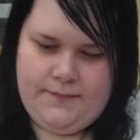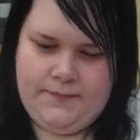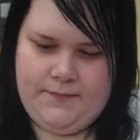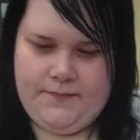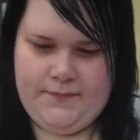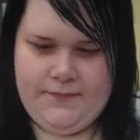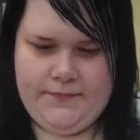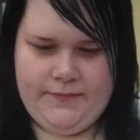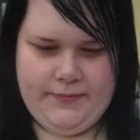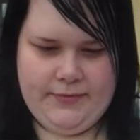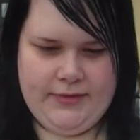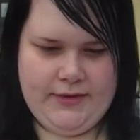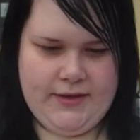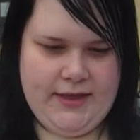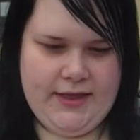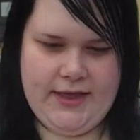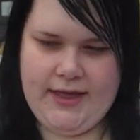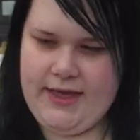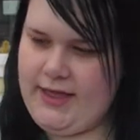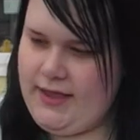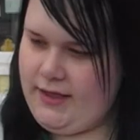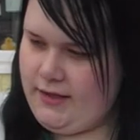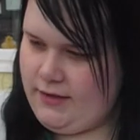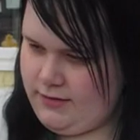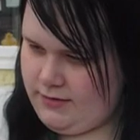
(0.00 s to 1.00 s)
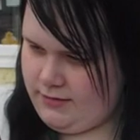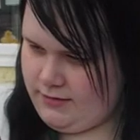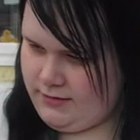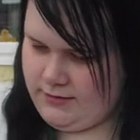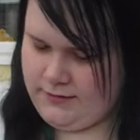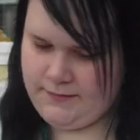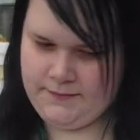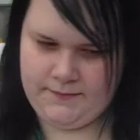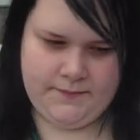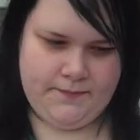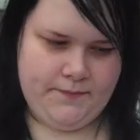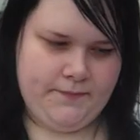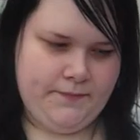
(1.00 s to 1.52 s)
as well. Okay.
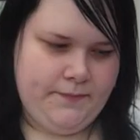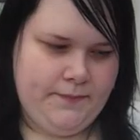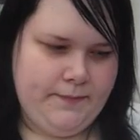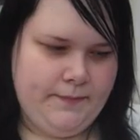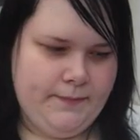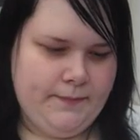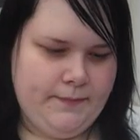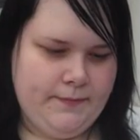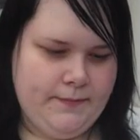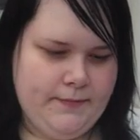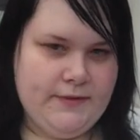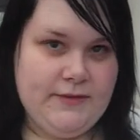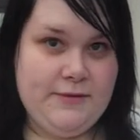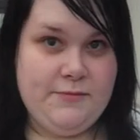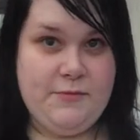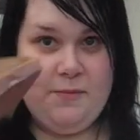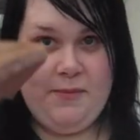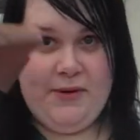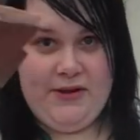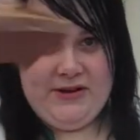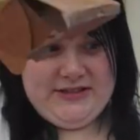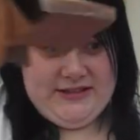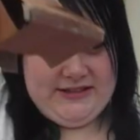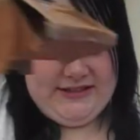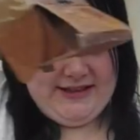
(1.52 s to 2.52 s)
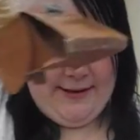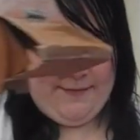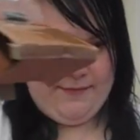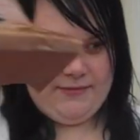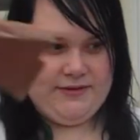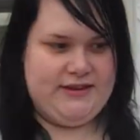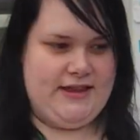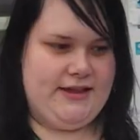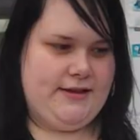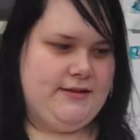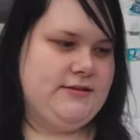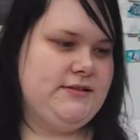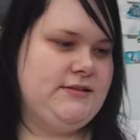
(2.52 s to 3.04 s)
So my box is
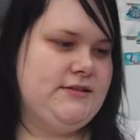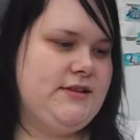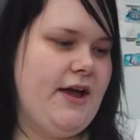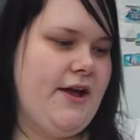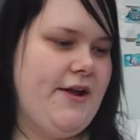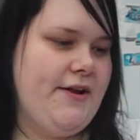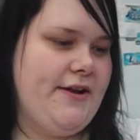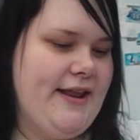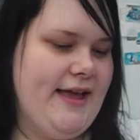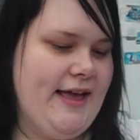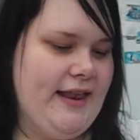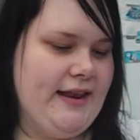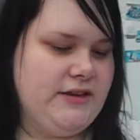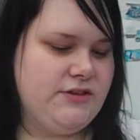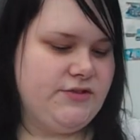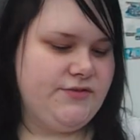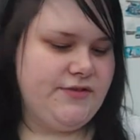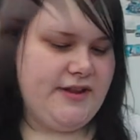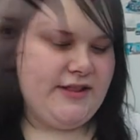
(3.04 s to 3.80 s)
empty. So now let's